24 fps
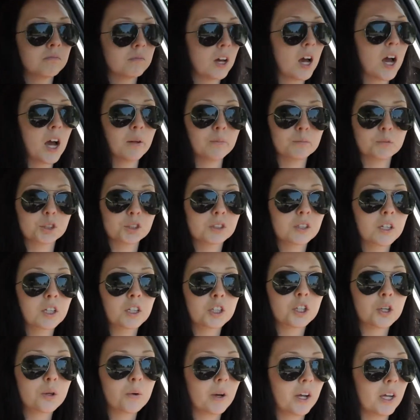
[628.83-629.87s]
I'm just
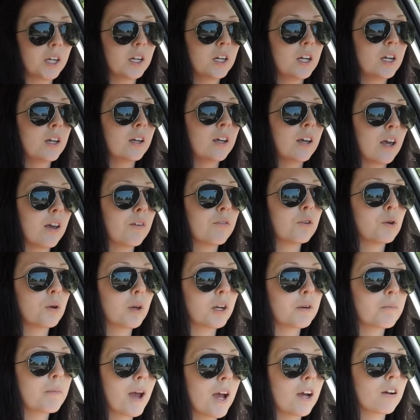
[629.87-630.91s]
gonna do it. If you
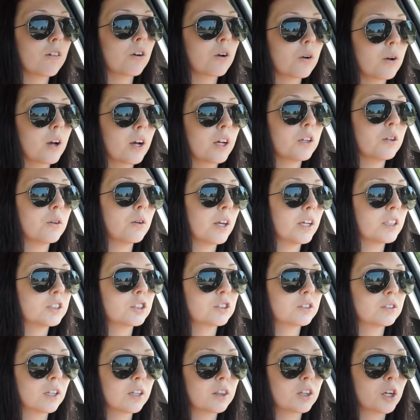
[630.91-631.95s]
get a macro cut, you can't
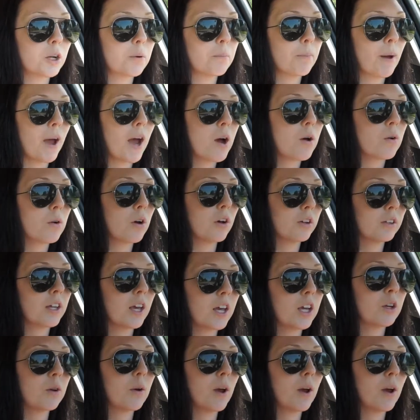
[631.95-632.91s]
just sit there and pout all day.